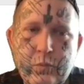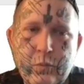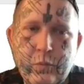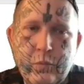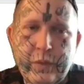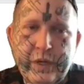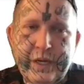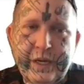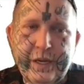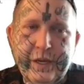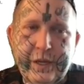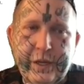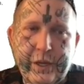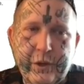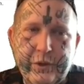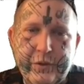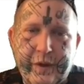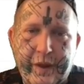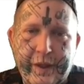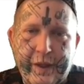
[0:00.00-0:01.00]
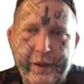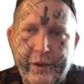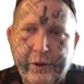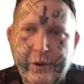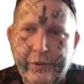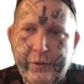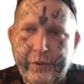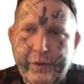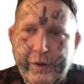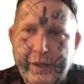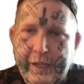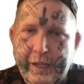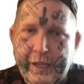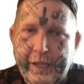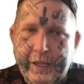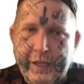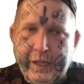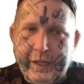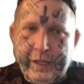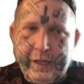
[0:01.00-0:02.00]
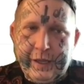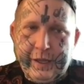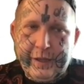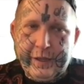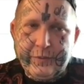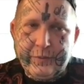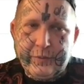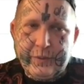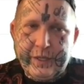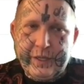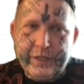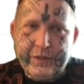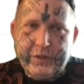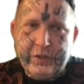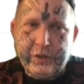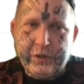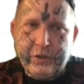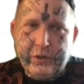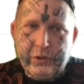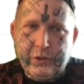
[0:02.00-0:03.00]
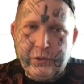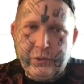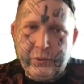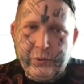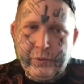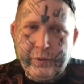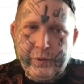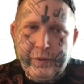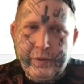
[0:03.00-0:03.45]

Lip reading: We need to go down and we need to